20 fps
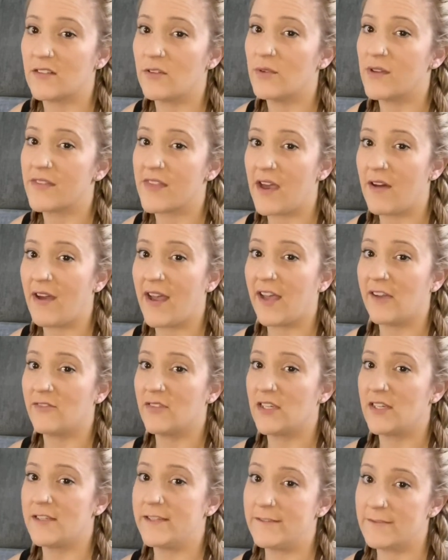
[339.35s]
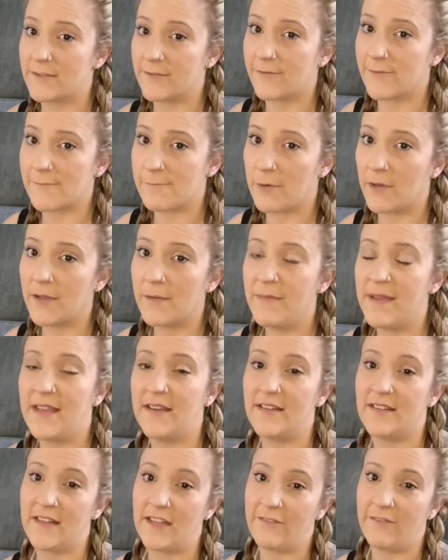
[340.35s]
without having to use a verbal command
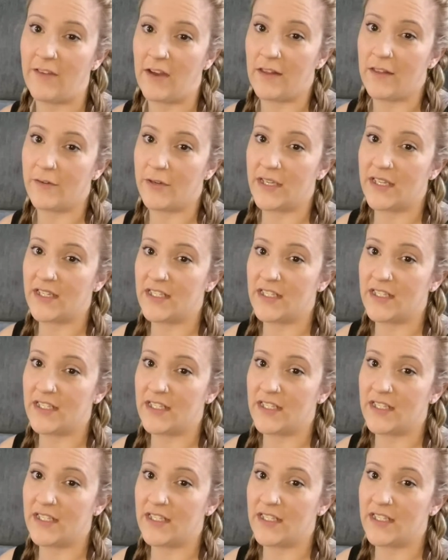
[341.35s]
and they follow it.